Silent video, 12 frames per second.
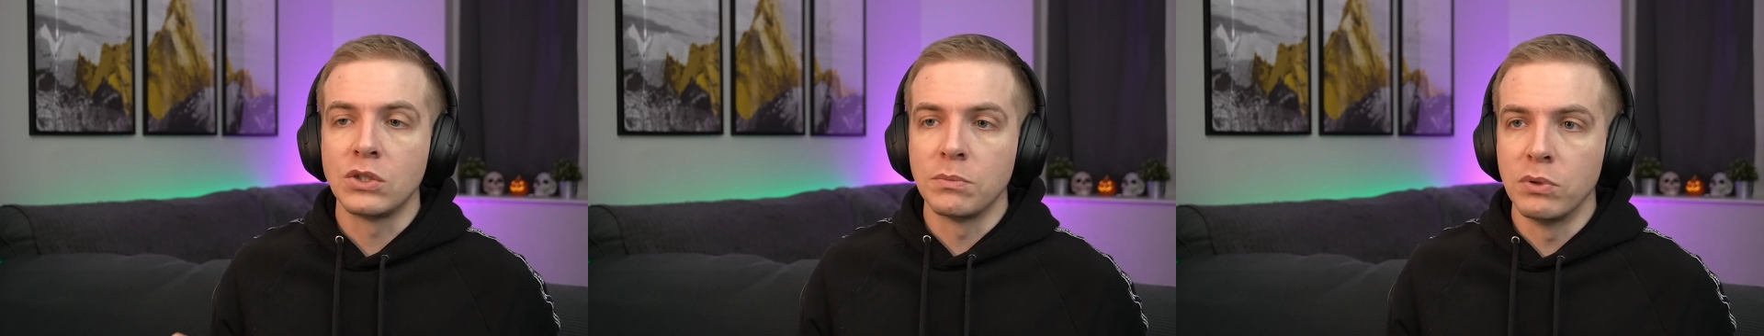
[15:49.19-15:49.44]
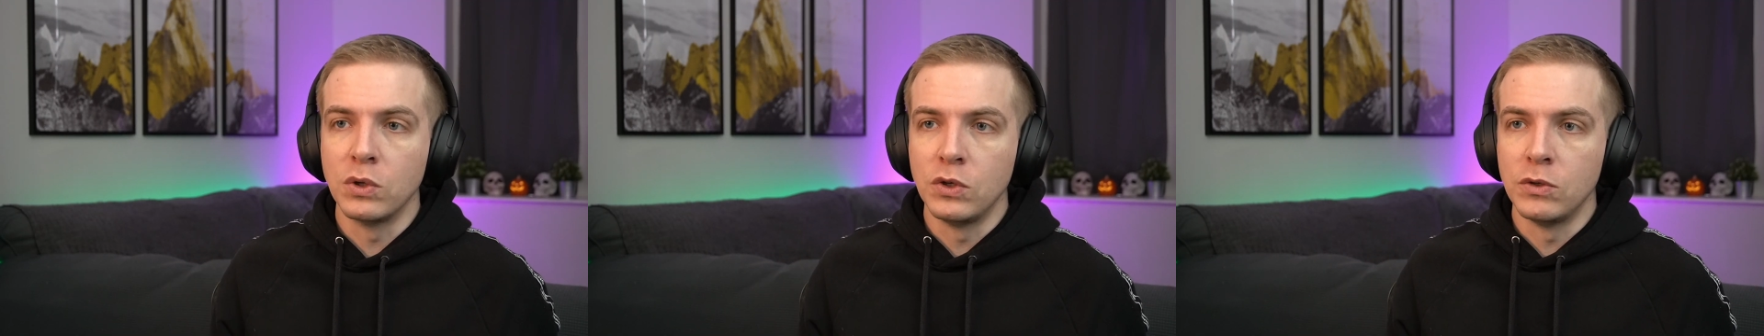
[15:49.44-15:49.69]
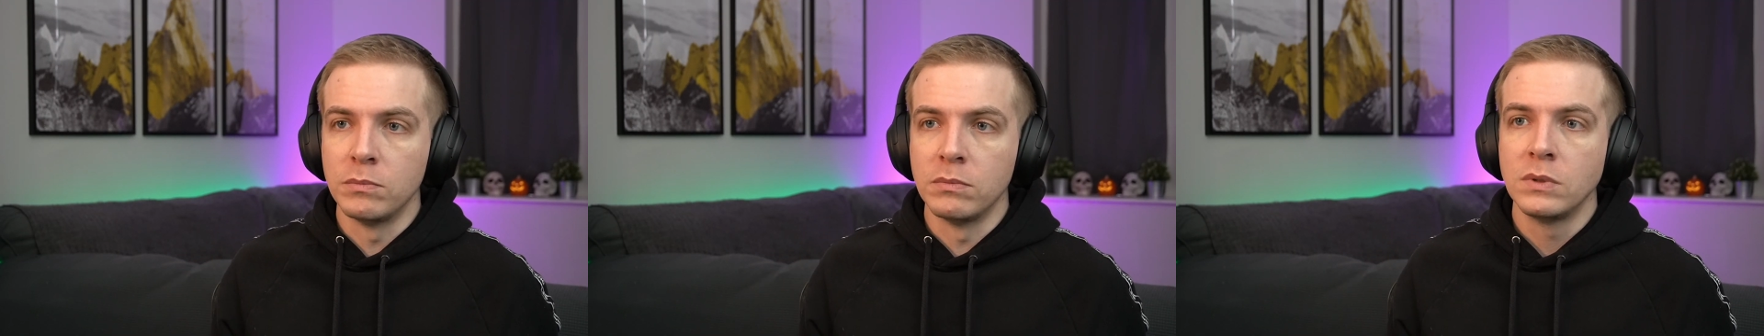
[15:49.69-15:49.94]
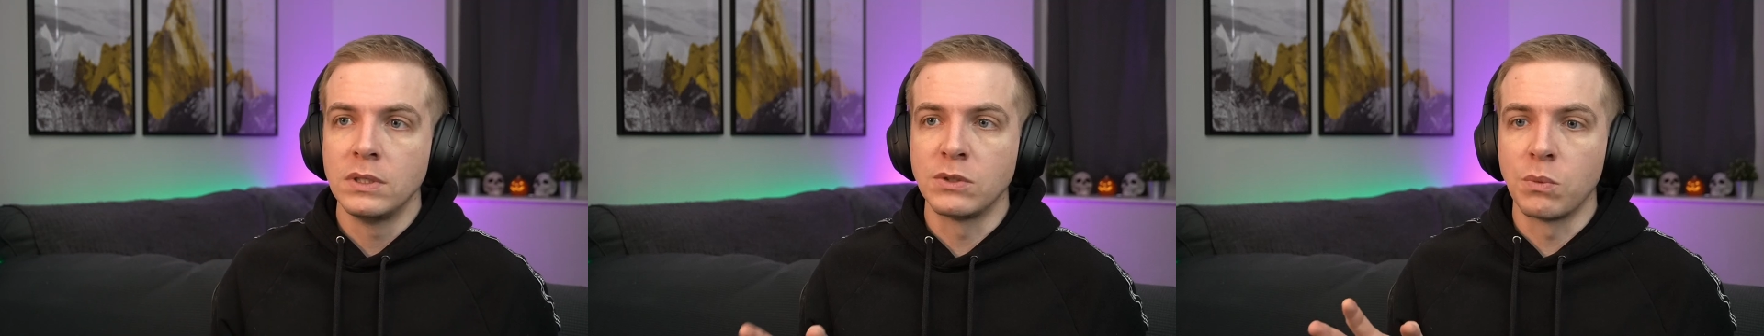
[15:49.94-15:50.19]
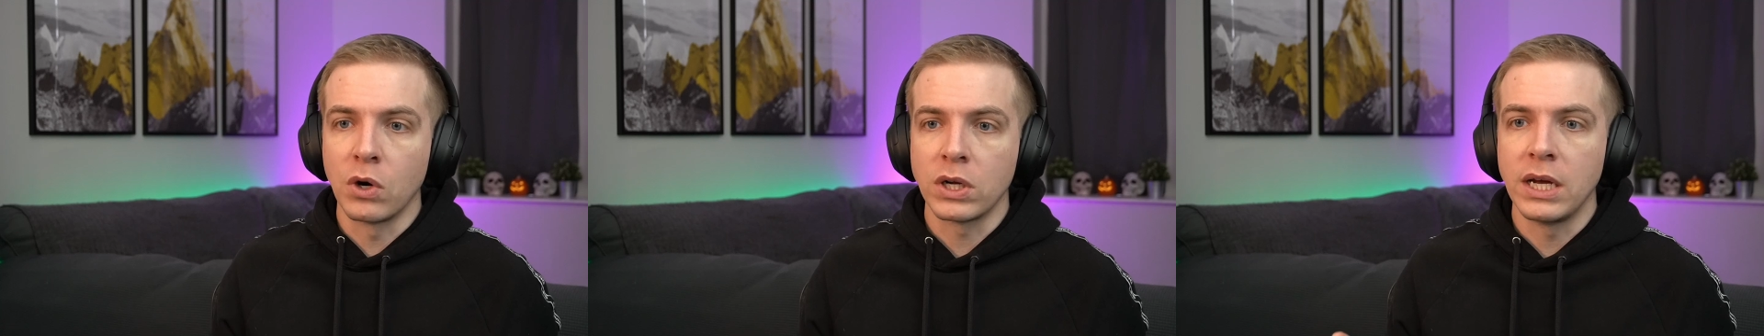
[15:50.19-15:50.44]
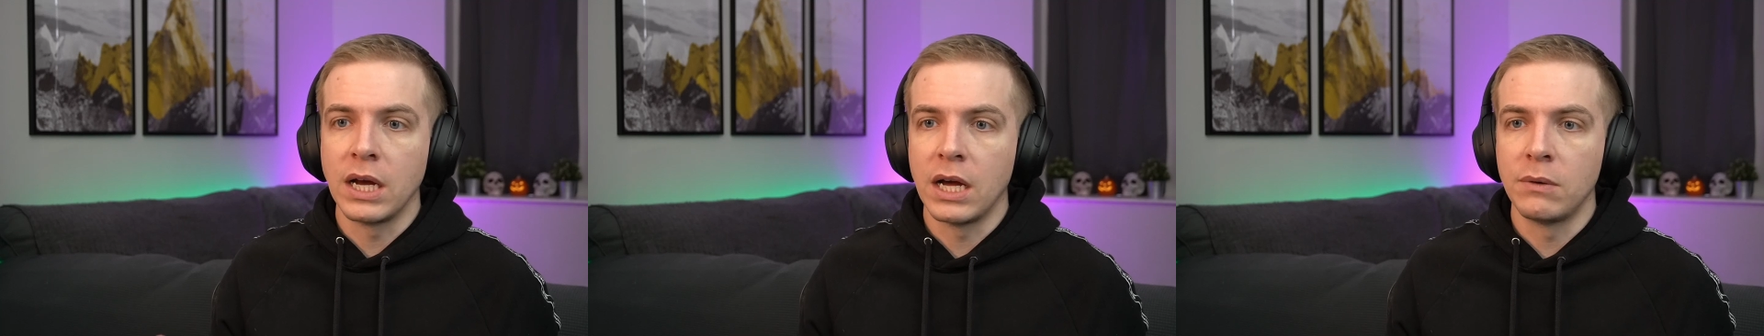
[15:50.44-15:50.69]
Bloom is
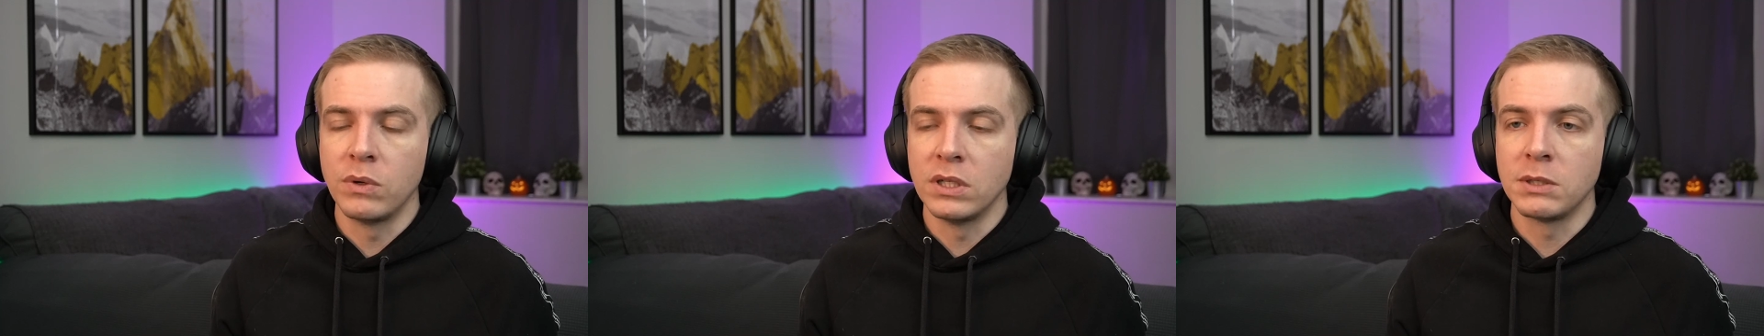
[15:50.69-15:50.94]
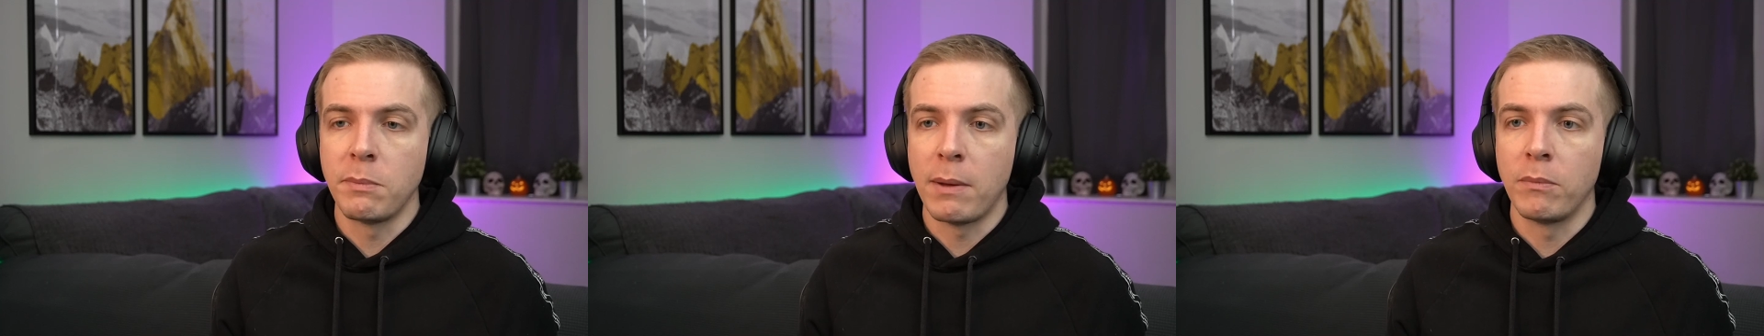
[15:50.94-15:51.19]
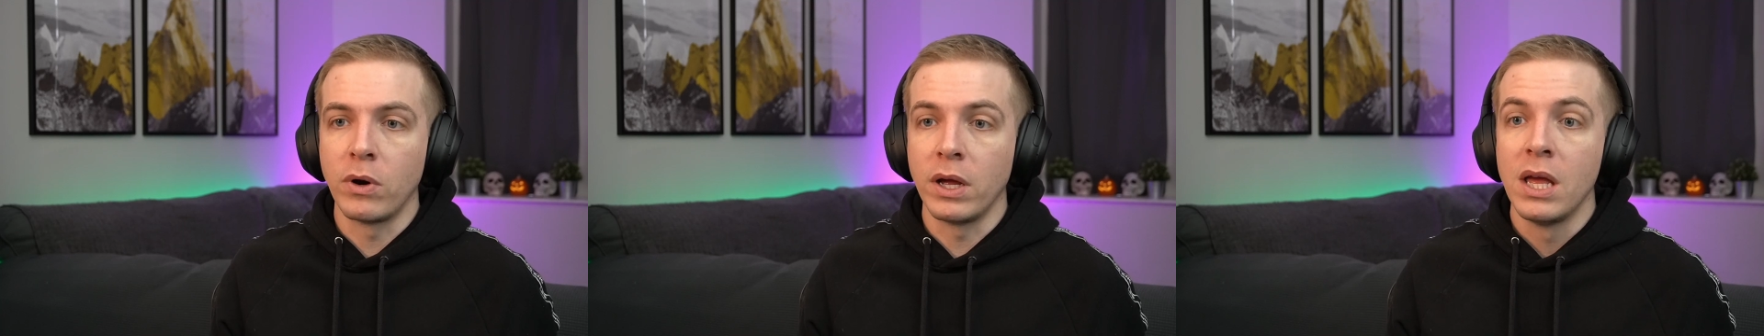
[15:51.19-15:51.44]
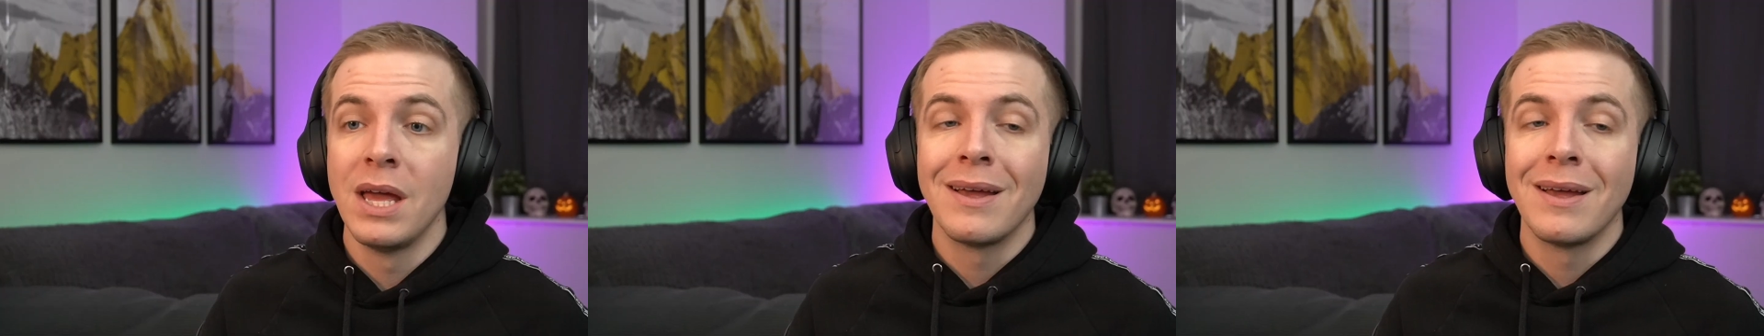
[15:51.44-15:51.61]
working on Will's memory